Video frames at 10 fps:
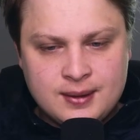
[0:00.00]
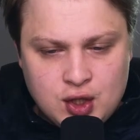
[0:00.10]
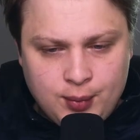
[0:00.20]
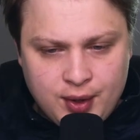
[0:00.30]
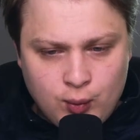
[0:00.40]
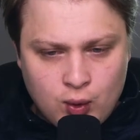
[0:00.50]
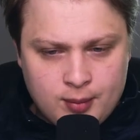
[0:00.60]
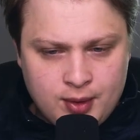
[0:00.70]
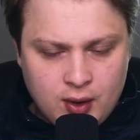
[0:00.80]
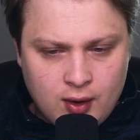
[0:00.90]
Still pretty
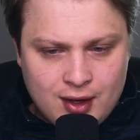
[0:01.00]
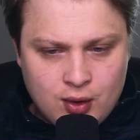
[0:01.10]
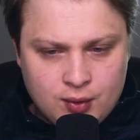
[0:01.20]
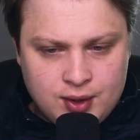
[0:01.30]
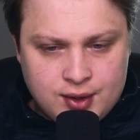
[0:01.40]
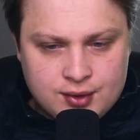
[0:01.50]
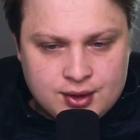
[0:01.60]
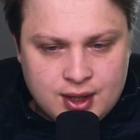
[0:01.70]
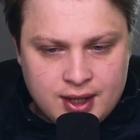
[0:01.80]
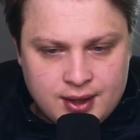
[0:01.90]
warm, though, on that northeastern
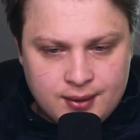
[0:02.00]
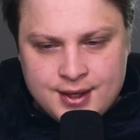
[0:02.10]
side.